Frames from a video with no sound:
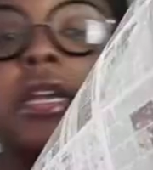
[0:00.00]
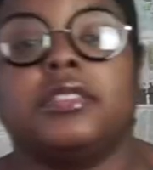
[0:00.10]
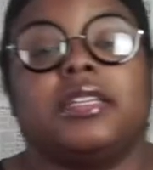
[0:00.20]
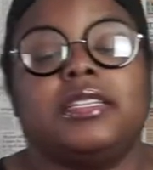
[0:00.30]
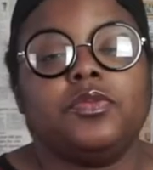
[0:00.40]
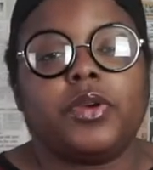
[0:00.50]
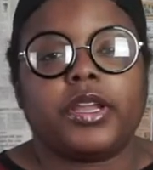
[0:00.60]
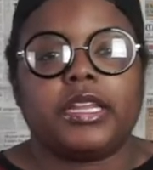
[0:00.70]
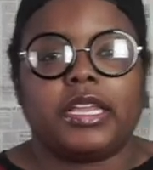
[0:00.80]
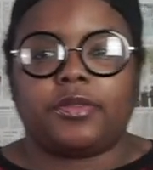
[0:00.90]
So I didn't wear
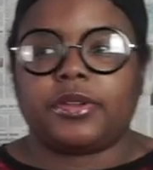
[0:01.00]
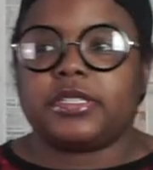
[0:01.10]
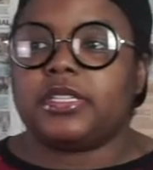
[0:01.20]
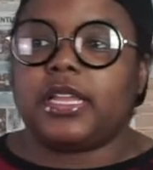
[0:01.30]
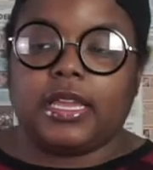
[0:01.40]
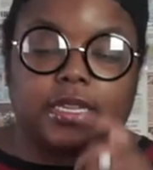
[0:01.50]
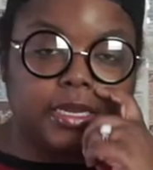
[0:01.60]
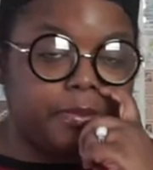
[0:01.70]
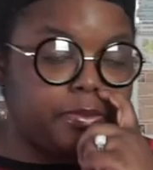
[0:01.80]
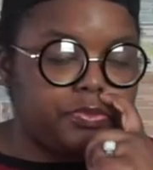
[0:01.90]
any earrings today, and
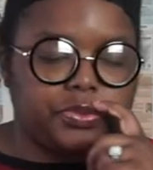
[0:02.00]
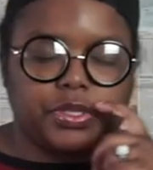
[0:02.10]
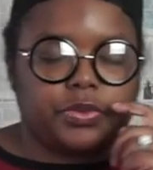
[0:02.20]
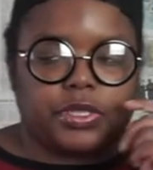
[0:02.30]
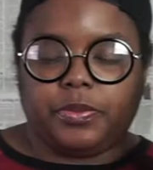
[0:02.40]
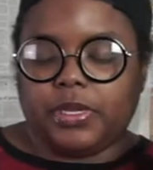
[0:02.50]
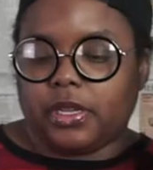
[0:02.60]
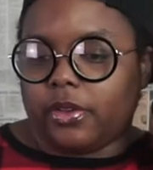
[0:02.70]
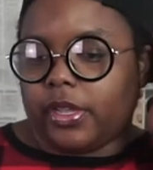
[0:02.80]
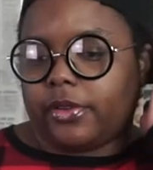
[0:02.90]
I'm really, really big
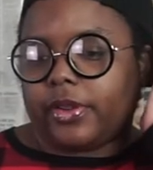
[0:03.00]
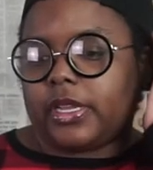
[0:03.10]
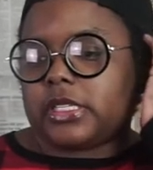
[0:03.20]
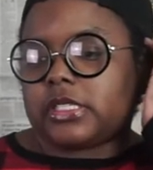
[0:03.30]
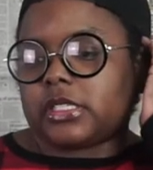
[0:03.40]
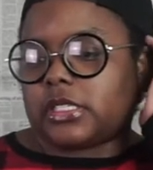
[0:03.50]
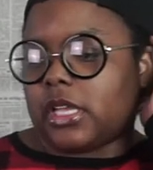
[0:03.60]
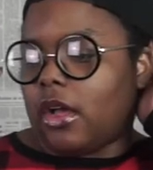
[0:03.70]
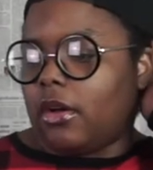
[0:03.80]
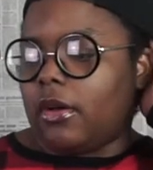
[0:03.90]
on earrings.
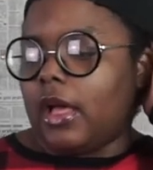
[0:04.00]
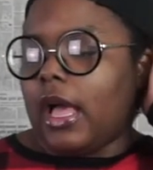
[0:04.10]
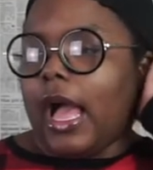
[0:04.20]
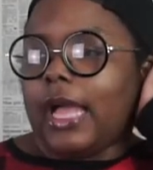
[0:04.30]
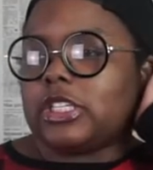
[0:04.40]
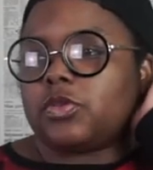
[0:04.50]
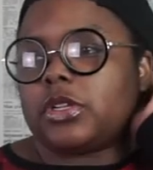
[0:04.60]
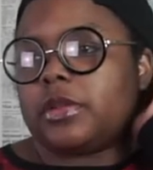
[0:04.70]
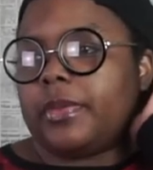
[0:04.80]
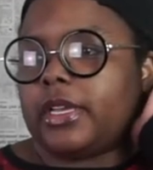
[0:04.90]
So I just
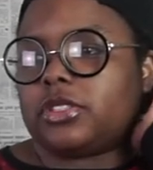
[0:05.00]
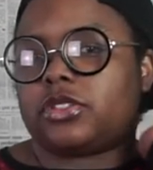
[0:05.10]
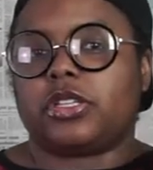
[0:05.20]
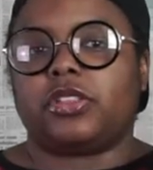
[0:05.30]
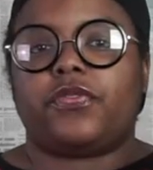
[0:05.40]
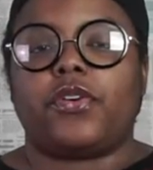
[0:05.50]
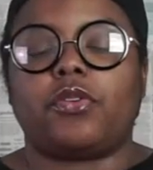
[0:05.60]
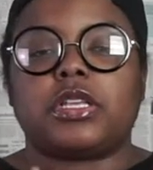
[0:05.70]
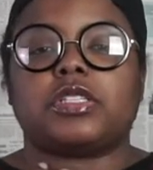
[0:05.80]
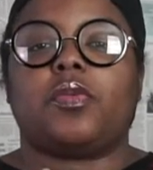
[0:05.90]
wanted to make sure that the
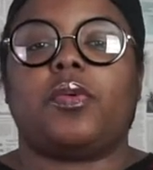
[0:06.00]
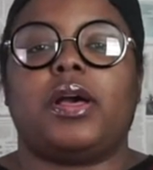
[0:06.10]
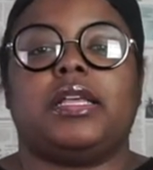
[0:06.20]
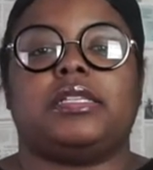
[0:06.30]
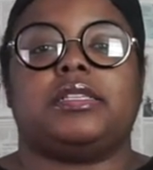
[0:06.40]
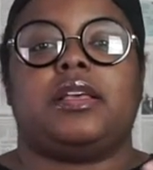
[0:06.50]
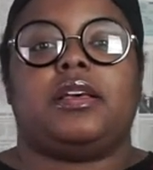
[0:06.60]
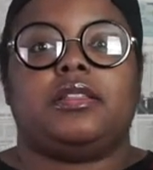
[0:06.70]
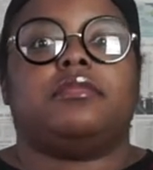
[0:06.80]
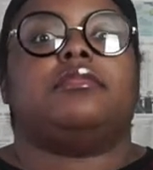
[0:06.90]
focus was
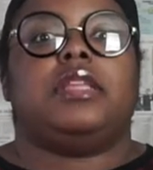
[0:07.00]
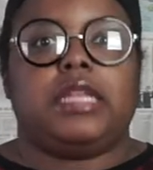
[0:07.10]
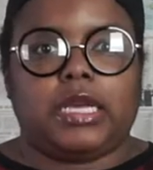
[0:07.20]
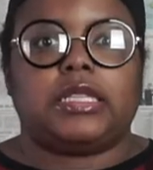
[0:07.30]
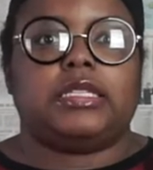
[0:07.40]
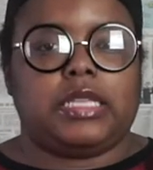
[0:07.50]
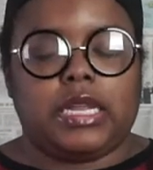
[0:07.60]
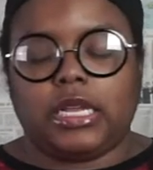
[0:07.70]
the necklace that